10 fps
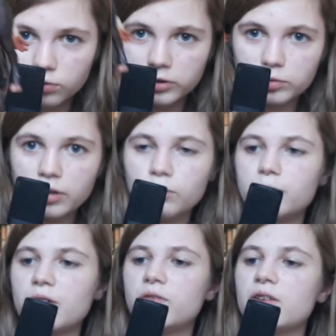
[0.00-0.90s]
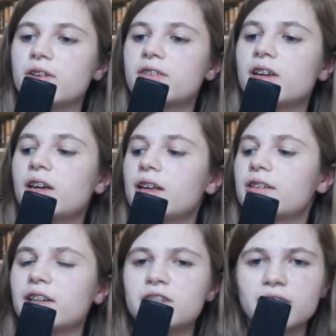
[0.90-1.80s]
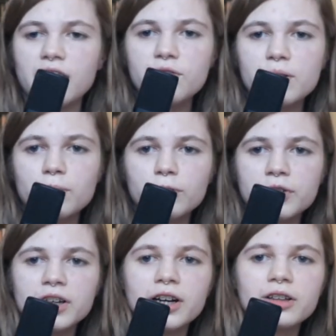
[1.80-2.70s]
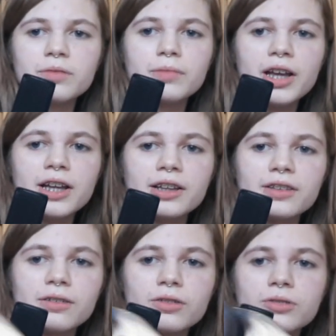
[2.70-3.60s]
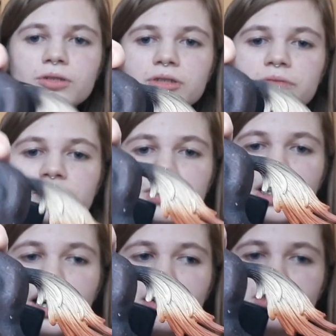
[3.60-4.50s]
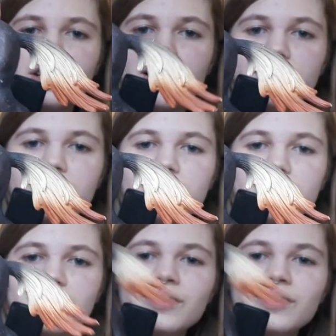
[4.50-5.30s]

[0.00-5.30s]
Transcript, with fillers: cool. He's probably one of my favorites. Because I just love the multicolored mane. It's so cool. I'm sorry, this is just